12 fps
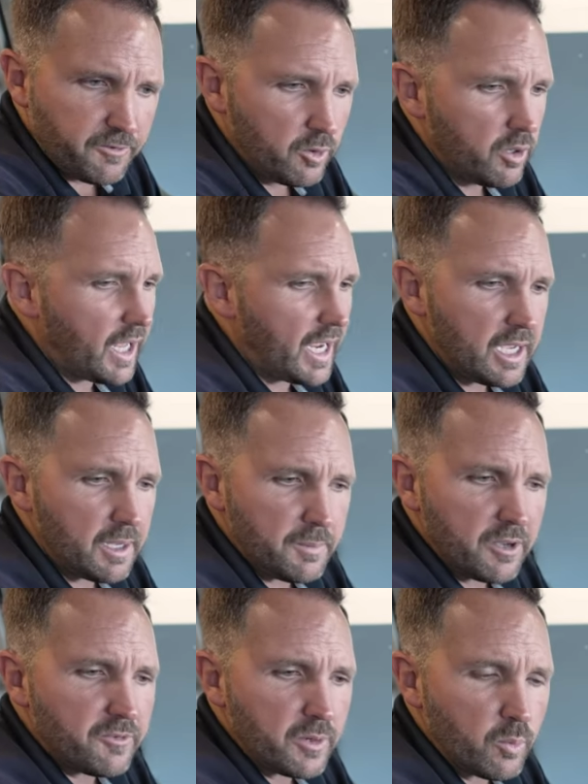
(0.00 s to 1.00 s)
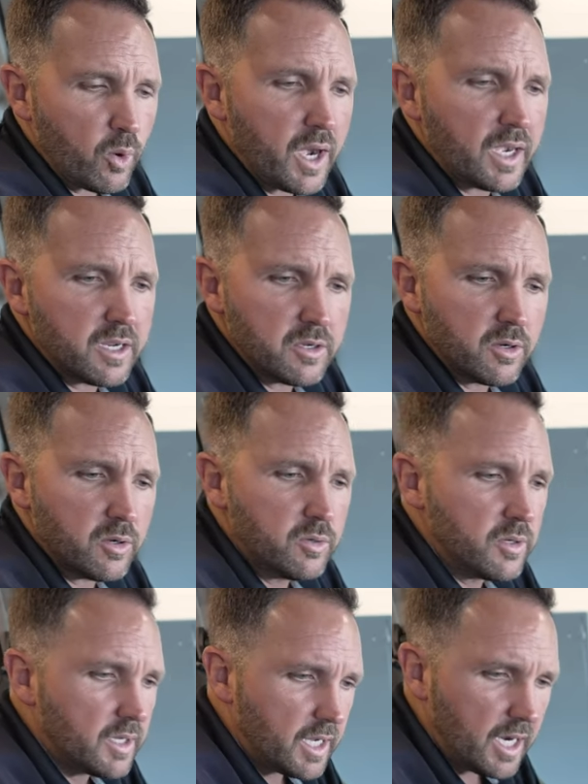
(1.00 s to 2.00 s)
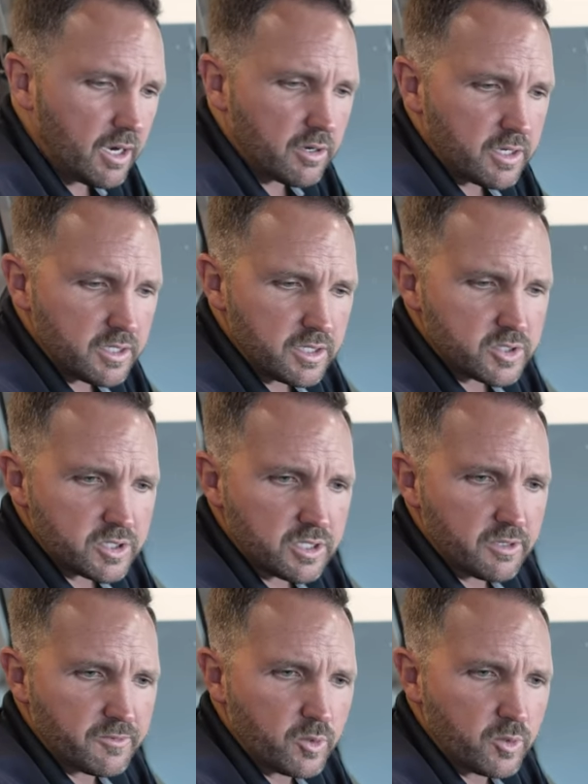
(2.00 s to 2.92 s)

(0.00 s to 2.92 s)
Full AM FM radio, air conditioning, of